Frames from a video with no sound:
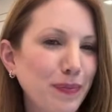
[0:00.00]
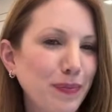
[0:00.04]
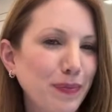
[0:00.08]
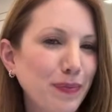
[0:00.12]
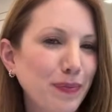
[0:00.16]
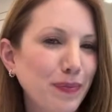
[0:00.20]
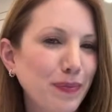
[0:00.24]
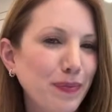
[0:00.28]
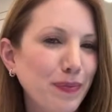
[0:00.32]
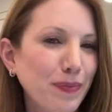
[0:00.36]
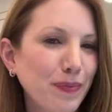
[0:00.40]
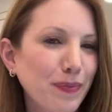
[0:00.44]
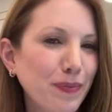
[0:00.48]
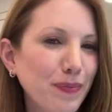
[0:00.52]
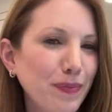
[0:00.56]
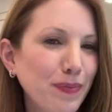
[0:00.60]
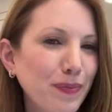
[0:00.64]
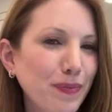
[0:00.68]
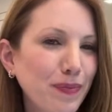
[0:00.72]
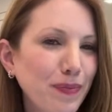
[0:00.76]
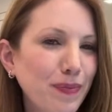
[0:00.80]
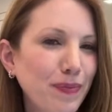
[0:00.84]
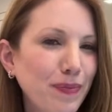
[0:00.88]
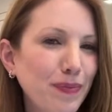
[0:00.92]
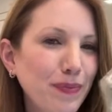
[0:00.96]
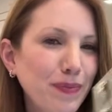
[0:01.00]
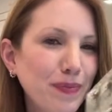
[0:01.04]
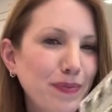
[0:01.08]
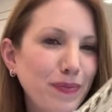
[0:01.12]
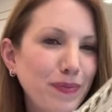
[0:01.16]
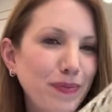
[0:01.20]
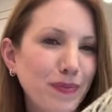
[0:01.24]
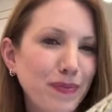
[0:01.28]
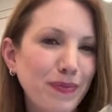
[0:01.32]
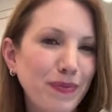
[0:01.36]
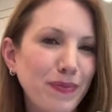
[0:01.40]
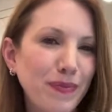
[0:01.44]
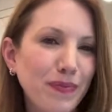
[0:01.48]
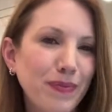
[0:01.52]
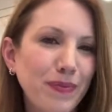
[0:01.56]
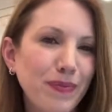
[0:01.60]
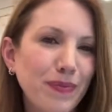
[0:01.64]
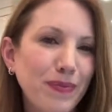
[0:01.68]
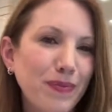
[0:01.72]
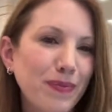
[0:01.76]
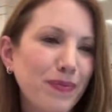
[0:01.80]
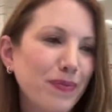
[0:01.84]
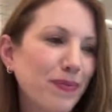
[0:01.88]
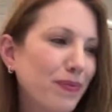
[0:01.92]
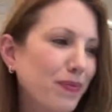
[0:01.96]

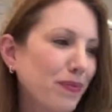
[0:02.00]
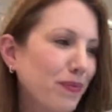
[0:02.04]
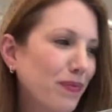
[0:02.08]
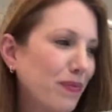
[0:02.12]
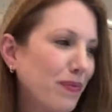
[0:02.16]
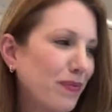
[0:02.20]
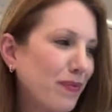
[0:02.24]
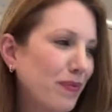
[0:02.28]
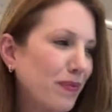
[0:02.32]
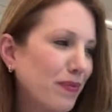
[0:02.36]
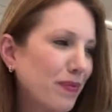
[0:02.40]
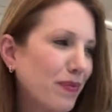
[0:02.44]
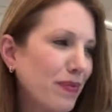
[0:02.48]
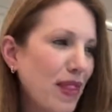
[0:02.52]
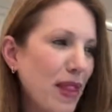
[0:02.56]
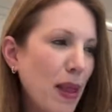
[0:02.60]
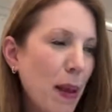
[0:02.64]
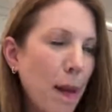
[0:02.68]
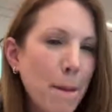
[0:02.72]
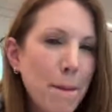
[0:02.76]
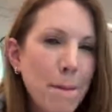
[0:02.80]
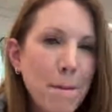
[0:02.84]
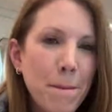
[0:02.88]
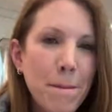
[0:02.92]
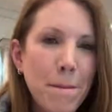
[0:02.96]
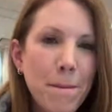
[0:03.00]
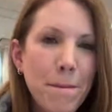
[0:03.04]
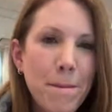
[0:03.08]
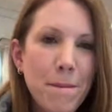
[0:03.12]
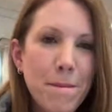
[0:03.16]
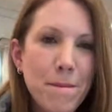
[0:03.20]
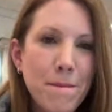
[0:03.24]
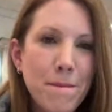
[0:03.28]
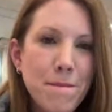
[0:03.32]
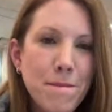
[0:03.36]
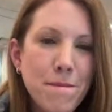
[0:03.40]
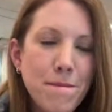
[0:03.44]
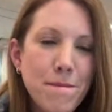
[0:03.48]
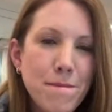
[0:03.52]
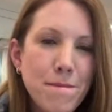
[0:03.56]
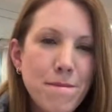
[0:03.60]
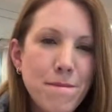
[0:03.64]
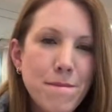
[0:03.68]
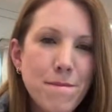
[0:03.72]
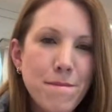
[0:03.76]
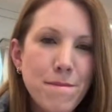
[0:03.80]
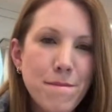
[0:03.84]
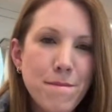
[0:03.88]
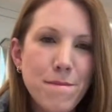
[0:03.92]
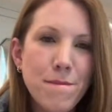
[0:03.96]

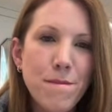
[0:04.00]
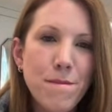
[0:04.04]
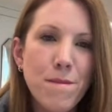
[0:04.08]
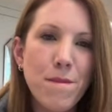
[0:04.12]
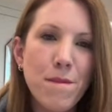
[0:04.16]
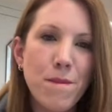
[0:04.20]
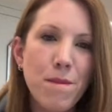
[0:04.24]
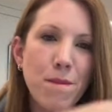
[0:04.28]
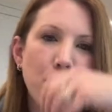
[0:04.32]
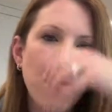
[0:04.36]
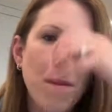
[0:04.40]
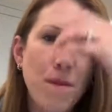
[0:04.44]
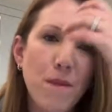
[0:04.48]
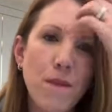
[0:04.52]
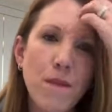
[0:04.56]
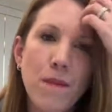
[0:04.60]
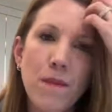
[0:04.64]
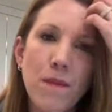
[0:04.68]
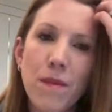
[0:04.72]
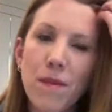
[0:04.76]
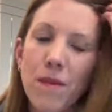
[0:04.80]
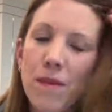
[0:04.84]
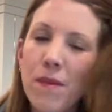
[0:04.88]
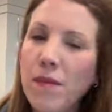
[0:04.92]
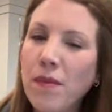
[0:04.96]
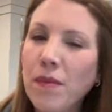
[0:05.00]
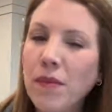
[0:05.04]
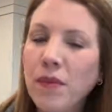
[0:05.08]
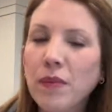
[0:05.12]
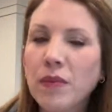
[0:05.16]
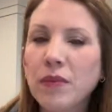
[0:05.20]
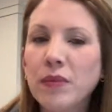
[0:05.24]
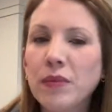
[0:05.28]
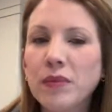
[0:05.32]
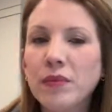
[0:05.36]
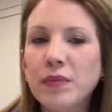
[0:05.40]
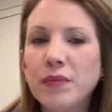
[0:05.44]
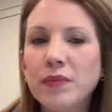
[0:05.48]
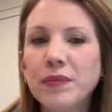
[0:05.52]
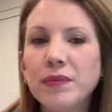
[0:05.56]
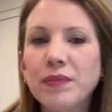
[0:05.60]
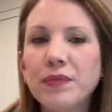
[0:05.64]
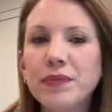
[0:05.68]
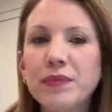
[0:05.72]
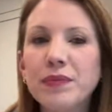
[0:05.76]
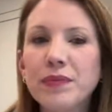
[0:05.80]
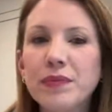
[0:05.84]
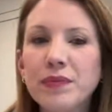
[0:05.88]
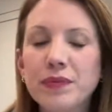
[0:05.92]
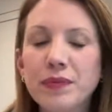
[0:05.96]

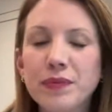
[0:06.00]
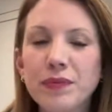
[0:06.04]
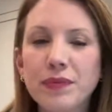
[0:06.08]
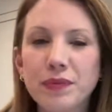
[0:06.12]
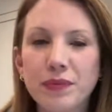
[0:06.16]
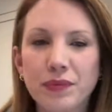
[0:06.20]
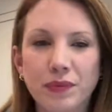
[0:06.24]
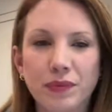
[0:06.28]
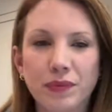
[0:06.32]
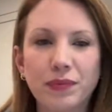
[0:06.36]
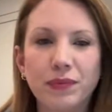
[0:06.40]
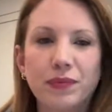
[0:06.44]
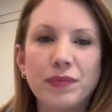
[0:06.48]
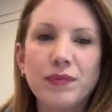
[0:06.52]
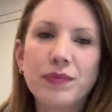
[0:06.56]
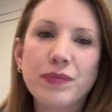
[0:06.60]
(not speaking)